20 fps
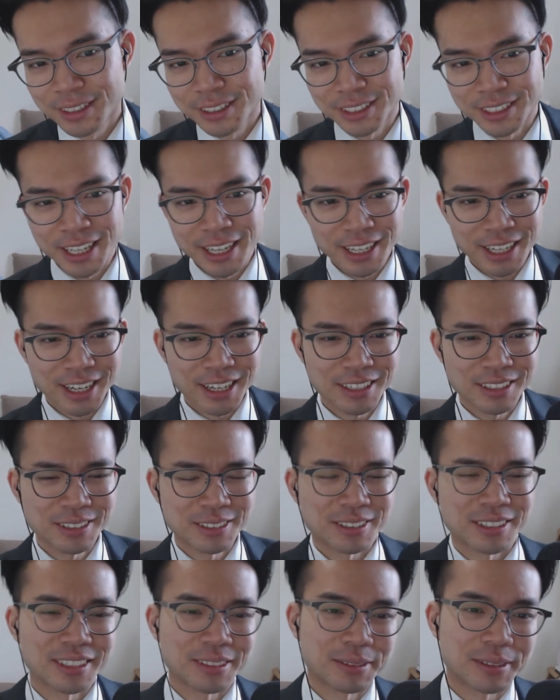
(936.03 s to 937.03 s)
saying, I
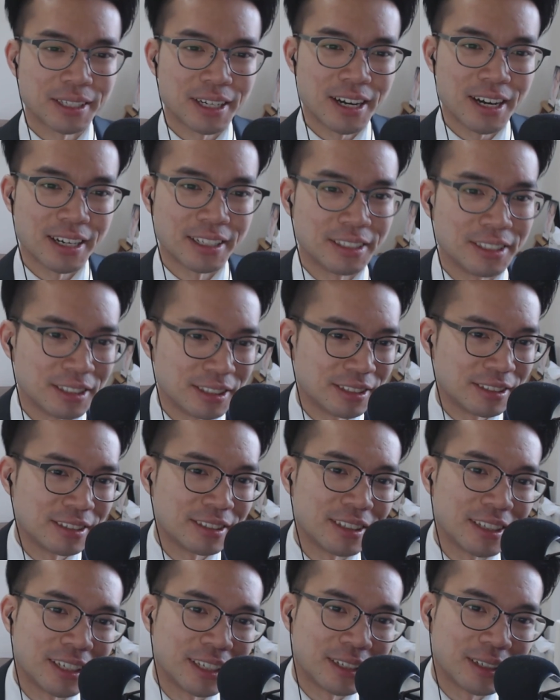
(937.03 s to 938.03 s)
don't, God,
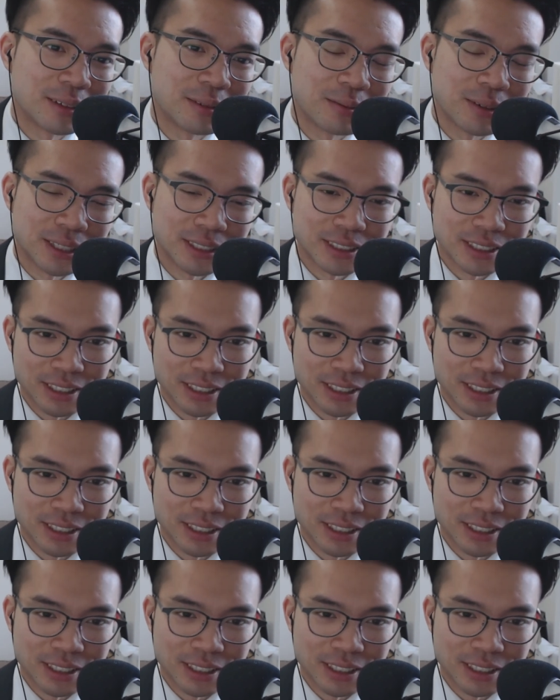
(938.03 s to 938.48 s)
dude, like what?